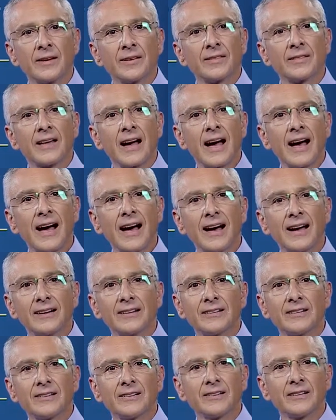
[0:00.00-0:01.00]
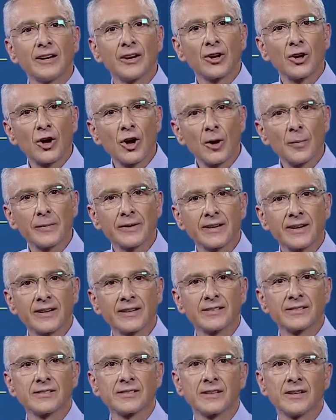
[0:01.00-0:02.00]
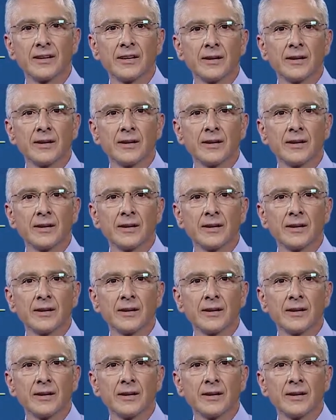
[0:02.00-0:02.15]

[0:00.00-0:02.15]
The heart accommodates,